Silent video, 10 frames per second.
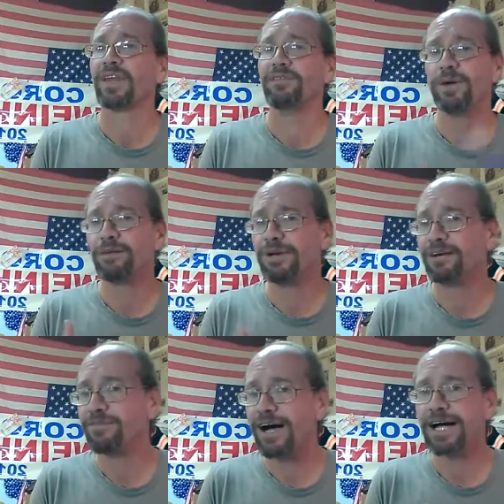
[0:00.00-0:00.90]
If you had to pay
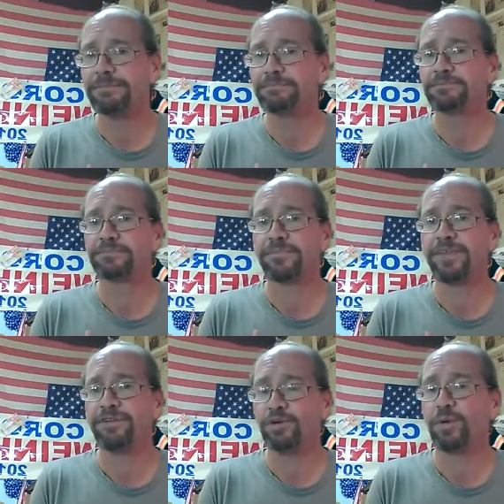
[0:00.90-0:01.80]
a fine,
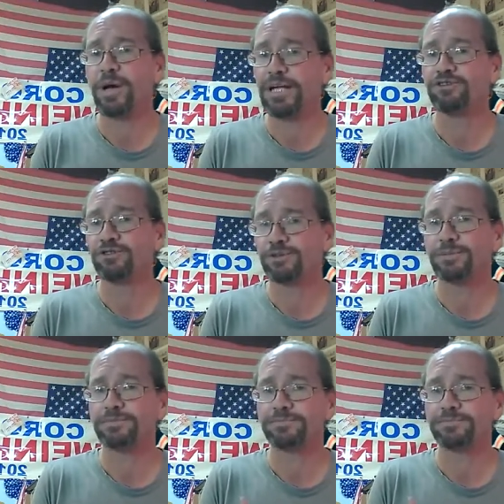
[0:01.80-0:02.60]
then you were injured.